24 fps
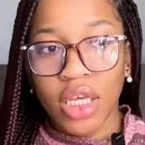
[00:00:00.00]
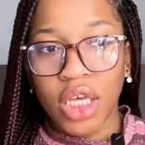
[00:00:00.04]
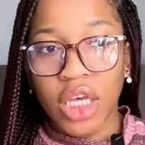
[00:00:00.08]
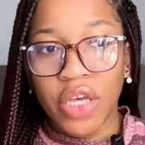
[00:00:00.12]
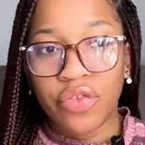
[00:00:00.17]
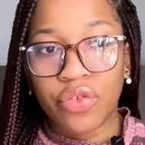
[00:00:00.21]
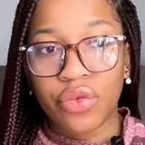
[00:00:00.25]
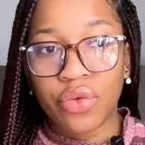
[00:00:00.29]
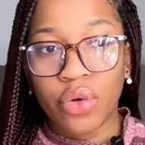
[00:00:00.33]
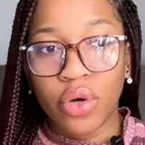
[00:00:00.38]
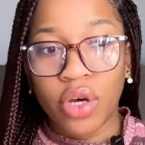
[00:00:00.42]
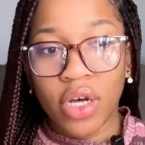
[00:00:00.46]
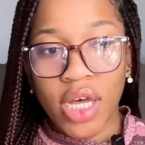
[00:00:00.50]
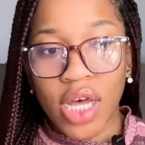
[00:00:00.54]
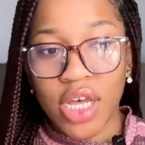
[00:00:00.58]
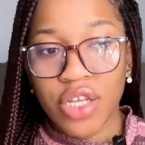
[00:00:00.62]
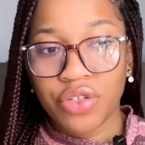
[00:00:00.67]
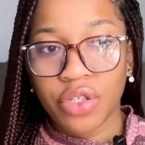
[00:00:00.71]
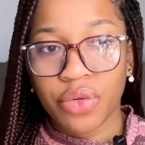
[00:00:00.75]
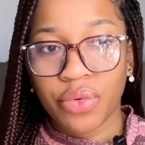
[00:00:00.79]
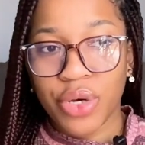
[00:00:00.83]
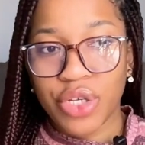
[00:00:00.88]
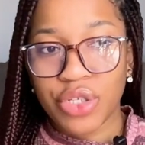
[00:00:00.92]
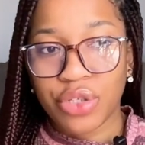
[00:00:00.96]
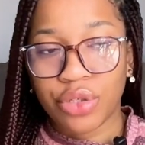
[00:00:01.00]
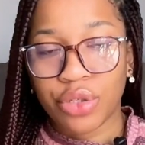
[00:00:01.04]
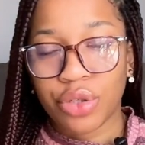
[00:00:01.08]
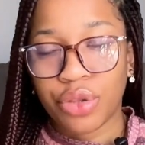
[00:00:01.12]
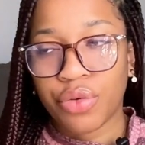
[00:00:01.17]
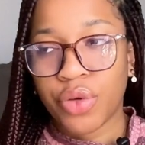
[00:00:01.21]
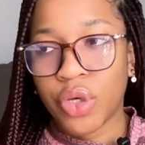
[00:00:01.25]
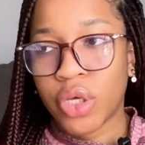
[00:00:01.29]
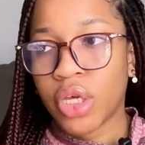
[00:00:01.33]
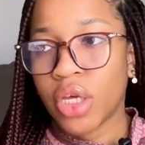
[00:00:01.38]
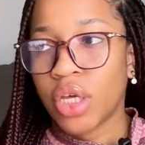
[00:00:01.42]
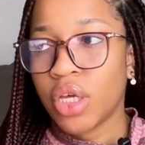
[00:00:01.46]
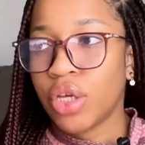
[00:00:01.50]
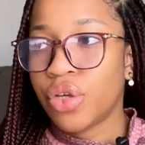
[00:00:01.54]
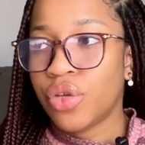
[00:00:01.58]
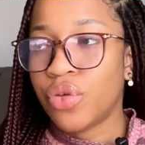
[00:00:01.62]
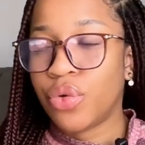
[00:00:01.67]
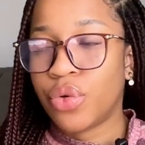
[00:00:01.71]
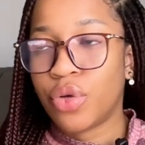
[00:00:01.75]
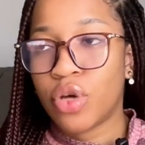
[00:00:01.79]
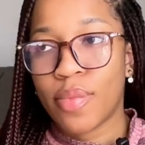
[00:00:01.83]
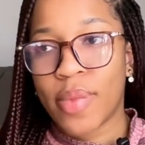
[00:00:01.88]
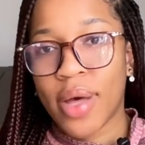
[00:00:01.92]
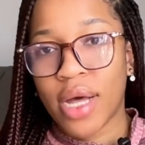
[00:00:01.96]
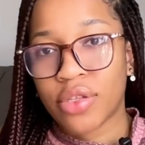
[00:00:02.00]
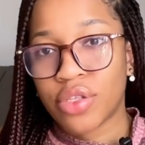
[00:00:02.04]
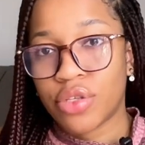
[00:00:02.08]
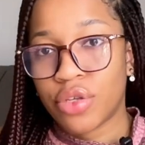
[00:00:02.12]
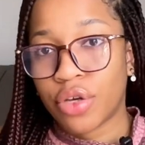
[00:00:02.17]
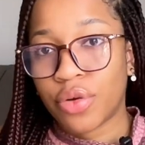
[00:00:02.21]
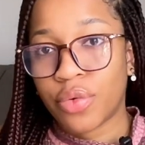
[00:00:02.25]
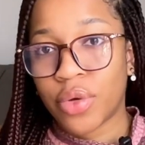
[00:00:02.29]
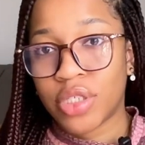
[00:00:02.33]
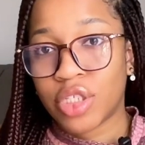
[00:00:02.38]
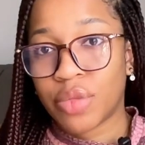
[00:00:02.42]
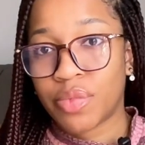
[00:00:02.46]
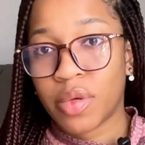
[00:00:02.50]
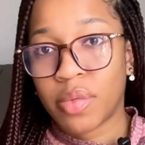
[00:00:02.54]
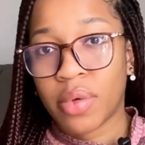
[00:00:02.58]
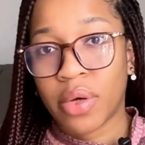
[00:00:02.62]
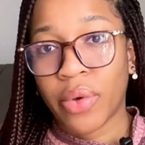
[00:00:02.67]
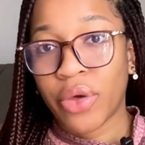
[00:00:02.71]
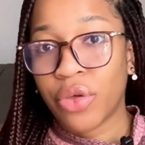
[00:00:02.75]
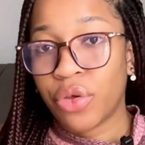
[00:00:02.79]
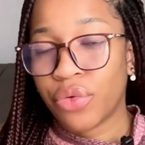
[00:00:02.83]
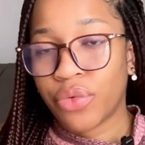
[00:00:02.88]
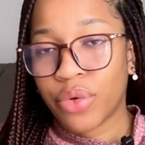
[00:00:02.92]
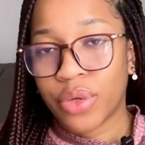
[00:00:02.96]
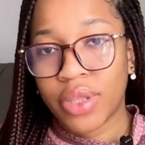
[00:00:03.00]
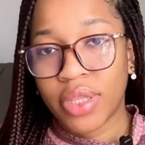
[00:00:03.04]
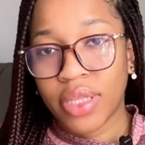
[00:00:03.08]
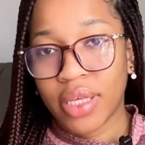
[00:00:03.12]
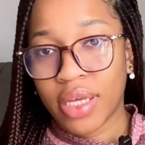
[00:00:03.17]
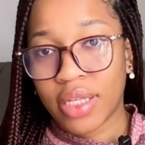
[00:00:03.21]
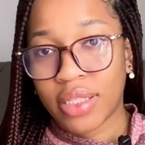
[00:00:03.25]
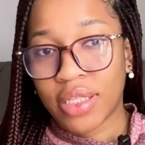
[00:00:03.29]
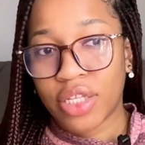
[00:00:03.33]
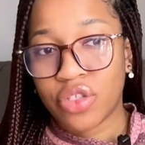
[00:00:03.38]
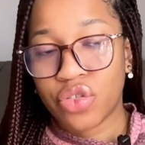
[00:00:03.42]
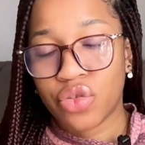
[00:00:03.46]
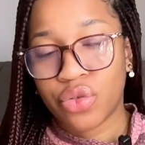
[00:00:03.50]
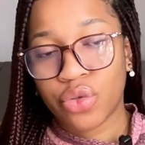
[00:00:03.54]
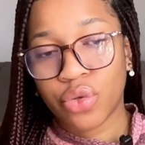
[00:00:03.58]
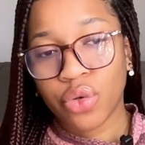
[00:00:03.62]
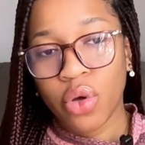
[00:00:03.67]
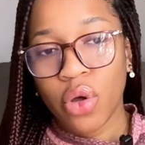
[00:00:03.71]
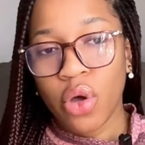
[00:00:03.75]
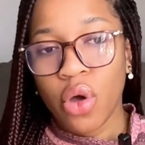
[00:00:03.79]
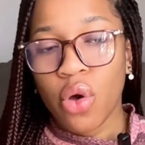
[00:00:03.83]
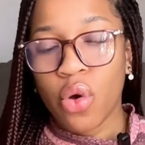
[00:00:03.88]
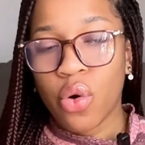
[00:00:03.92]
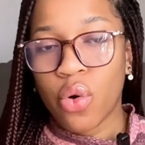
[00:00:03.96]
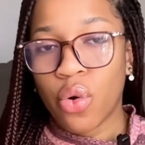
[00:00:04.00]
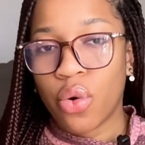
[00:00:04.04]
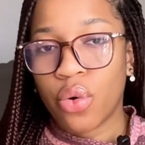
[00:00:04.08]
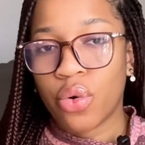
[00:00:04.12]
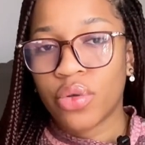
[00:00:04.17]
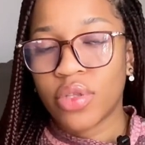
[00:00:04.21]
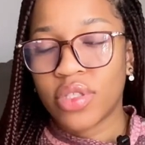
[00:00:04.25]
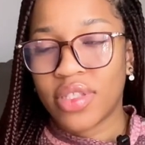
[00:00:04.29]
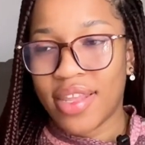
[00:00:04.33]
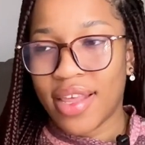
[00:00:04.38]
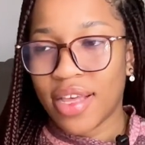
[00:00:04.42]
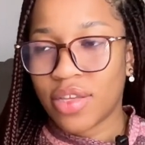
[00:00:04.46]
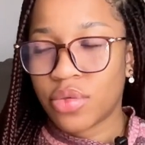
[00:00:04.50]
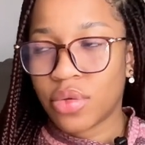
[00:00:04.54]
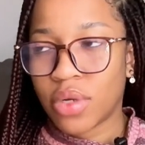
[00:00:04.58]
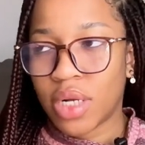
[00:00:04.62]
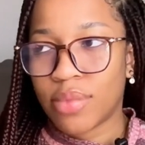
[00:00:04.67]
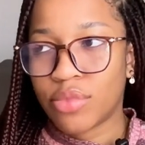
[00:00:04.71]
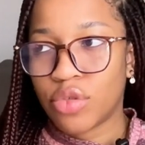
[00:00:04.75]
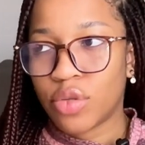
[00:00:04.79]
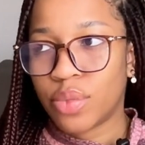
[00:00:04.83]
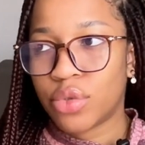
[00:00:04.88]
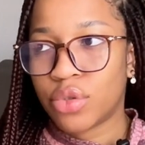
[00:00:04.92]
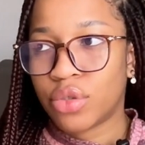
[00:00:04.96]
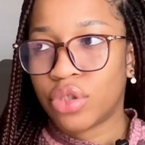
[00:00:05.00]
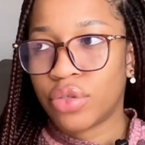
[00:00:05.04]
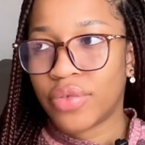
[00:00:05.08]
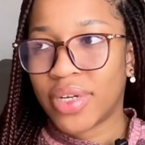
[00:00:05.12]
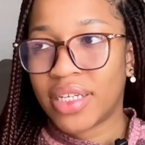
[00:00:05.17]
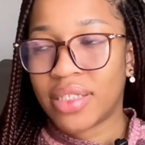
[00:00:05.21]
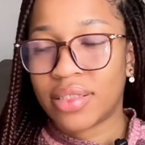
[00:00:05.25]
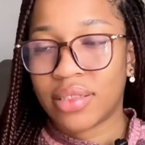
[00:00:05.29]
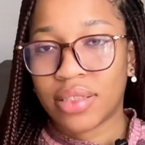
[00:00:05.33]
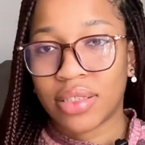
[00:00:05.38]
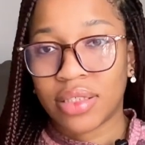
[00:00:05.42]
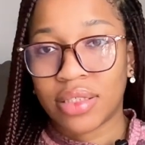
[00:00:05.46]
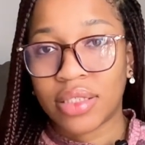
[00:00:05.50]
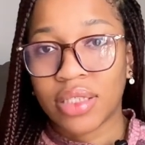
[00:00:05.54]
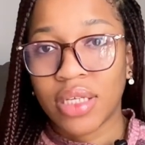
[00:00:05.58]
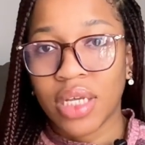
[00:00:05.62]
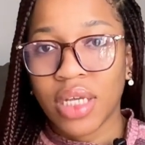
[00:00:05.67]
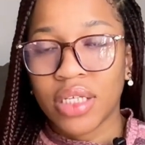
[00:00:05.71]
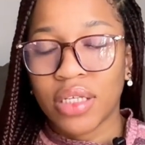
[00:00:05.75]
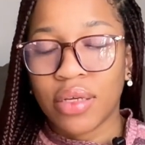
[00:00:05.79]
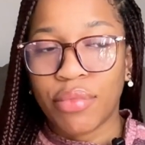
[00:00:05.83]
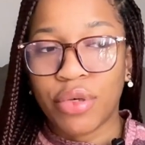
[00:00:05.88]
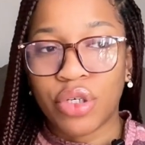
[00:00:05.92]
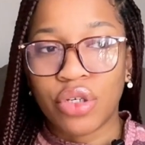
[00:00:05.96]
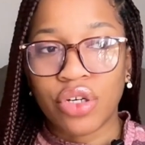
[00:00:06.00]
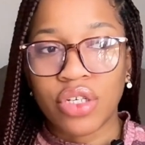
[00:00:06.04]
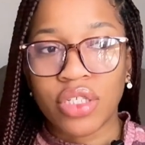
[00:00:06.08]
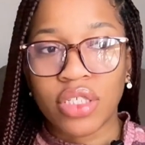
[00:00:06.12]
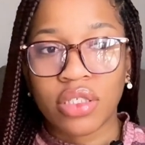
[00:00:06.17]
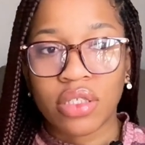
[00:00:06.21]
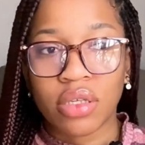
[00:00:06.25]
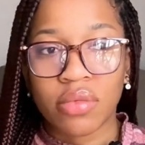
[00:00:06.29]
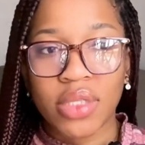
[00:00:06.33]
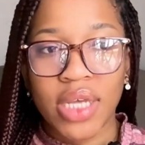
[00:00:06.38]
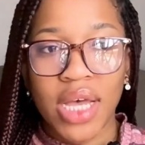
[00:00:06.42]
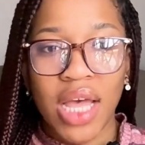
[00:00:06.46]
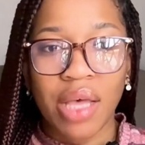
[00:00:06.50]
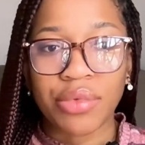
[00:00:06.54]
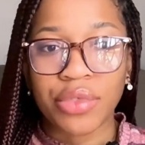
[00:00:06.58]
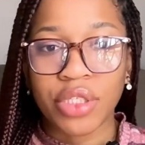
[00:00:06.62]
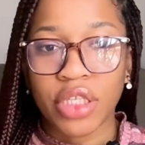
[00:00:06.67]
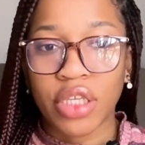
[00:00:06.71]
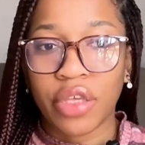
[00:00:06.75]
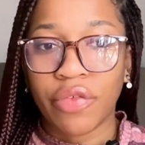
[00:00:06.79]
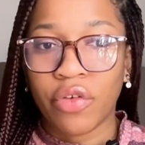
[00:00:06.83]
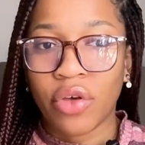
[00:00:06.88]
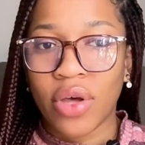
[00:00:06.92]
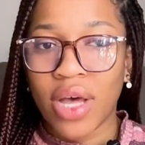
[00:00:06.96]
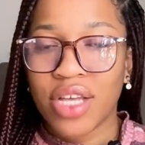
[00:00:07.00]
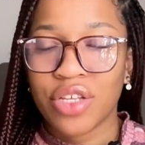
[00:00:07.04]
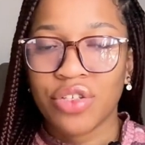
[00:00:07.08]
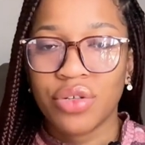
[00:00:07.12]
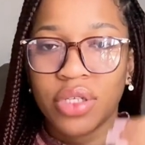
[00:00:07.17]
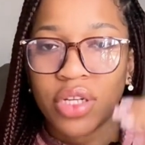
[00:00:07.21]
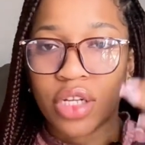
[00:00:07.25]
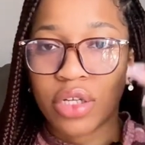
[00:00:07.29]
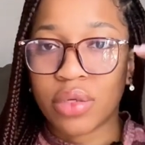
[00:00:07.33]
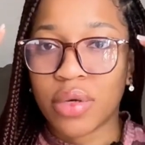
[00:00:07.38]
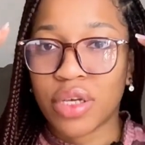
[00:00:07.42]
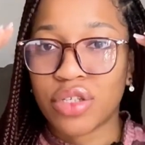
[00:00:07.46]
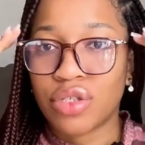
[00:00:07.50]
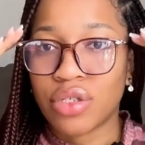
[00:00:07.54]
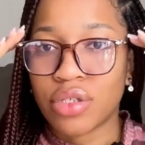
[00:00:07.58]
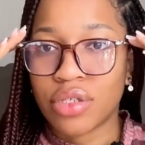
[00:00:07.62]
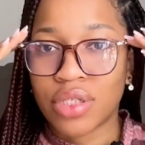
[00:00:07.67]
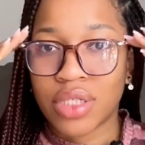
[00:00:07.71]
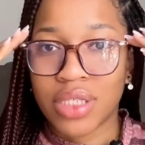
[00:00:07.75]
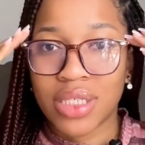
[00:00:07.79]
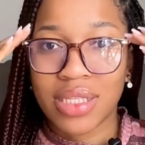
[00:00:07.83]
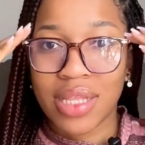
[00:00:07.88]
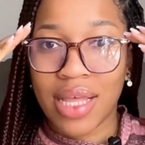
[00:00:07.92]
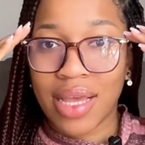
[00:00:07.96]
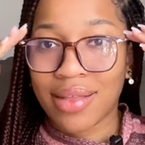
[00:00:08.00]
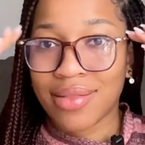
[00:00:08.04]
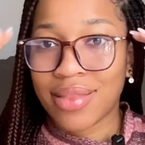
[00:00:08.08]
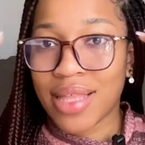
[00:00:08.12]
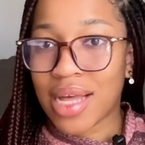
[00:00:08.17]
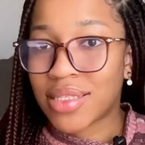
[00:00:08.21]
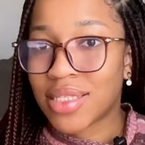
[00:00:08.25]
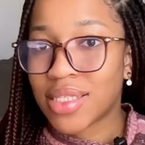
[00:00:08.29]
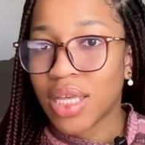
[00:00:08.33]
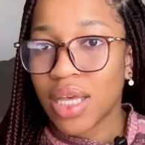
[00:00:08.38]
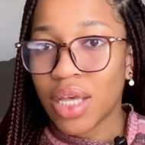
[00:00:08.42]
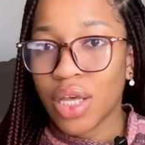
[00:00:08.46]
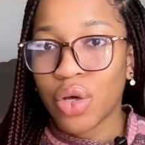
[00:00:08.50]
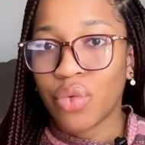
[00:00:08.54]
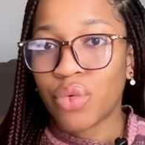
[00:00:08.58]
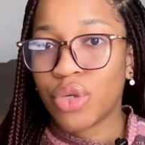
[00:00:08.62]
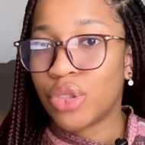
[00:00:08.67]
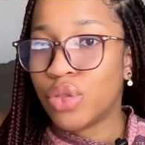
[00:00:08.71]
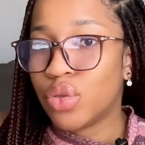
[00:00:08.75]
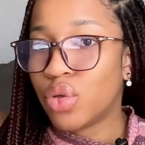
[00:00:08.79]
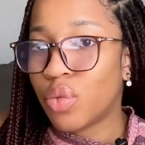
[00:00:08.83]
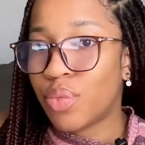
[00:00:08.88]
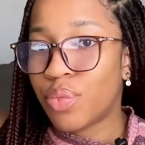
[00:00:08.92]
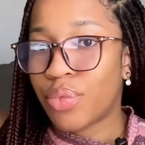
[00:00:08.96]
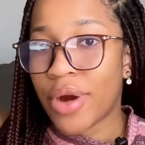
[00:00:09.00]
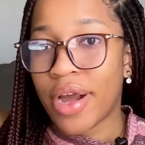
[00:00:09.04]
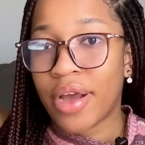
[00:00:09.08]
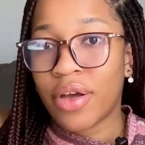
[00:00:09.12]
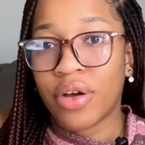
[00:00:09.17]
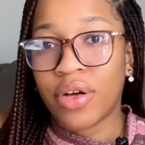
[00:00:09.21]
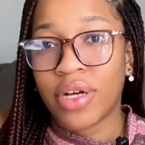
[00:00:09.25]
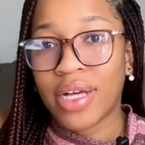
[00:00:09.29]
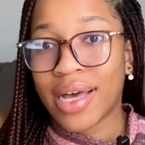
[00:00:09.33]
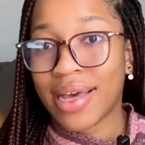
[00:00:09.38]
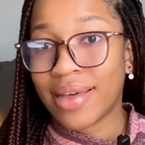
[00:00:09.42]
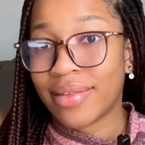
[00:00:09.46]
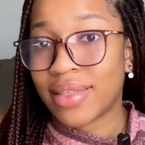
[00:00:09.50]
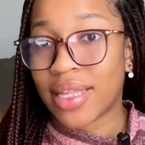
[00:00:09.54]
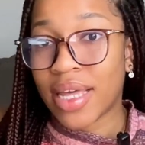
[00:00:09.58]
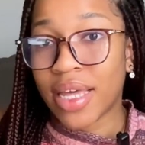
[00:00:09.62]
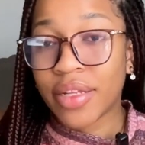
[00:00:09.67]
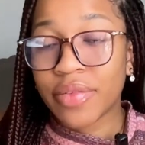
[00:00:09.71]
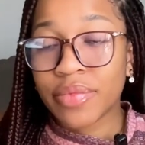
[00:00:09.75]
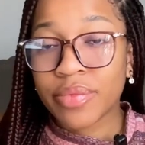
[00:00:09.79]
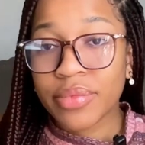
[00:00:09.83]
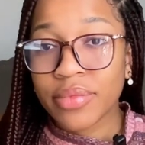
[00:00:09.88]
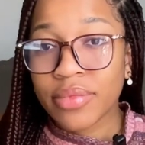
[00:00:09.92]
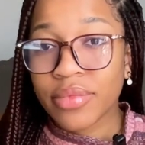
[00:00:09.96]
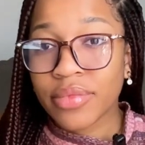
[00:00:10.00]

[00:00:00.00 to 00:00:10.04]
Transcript: If you are answering question 3, you go back to your question paper where you wrote the headline, you know, oh, next one I'm supposed to write is this. Because sometimes if you're answering a question just like that with no prior guideline,